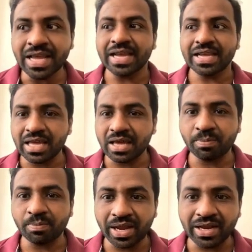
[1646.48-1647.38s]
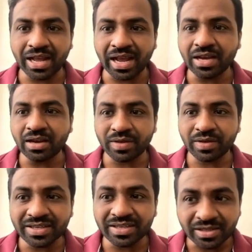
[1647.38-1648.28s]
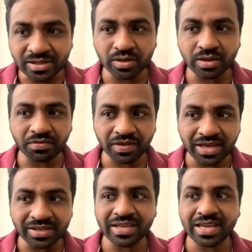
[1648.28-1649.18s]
ear pain and vesicles on the face,